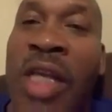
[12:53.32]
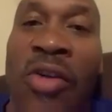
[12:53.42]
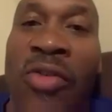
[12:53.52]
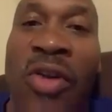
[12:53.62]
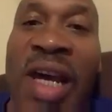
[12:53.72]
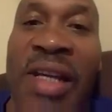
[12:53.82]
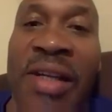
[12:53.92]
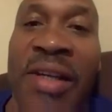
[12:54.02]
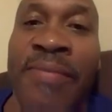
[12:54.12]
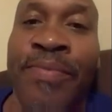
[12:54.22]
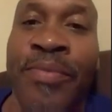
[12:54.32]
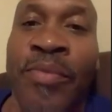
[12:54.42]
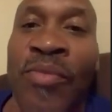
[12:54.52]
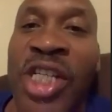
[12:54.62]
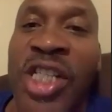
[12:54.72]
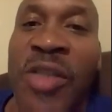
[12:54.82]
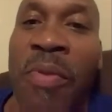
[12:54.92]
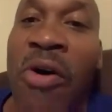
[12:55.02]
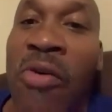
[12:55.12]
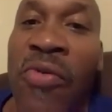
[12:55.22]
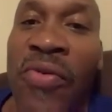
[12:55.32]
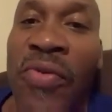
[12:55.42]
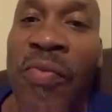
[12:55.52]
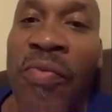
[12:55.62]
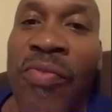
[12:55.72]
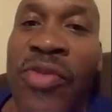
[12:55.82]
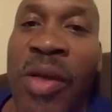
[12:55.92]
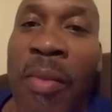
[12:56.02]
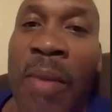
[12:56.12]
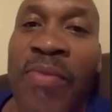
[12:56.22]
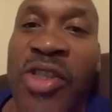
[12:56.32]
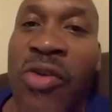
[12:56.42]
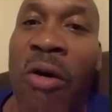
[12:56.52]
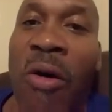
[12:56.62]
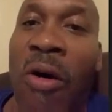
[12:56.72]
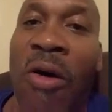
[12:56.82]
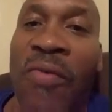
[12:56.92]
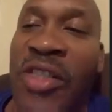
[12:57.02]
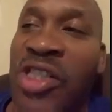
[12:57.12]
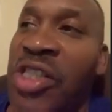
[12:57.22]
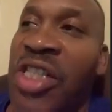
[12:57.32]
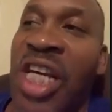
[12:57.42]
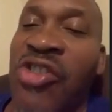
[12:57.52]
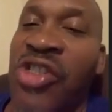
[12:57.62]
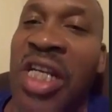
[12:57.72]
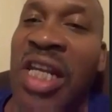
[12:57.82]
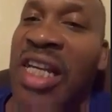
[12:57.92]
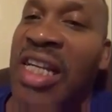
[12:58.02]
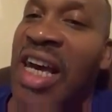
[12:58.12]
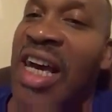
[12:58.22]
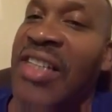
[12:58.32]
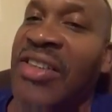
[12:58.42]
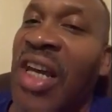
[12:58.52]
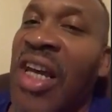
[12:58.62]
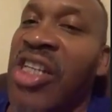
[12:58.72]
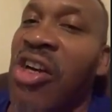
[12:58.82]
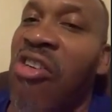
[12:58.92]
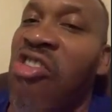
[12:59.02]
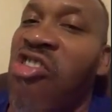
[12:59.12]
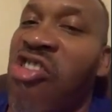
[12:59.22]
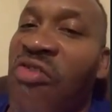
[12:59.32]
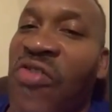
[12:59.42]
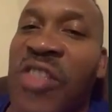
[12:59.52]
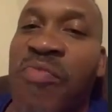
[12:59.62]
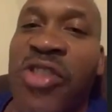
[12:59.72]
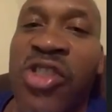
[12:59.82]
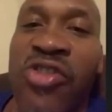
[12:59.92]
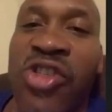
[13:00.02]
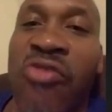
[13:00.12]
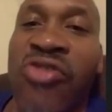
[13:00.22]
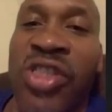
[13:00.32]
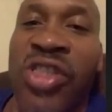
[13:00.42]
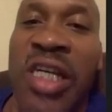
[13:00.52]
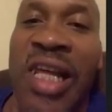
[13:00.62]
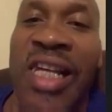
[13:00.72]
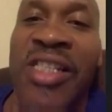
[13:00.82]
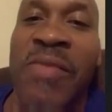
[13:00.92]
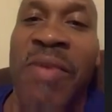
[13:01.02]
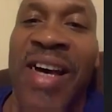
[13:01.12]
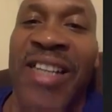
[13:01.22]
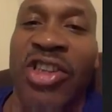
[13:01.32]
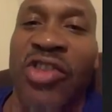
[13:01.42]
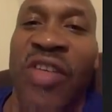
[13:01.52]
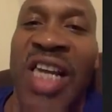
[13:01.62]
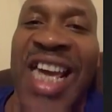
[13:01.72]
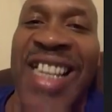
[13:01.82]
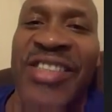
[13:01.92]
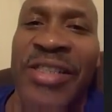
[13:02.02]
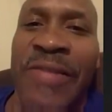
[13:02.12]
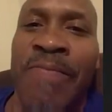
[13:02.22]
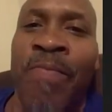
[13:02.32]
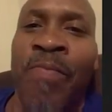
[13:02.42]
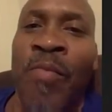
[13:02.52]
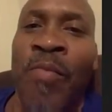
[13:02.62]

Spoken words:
They don't know how to teach both. Some of them is all offense. Today you see a lot of guys, they're all offense, but you don't see a lot of these boxers relaxing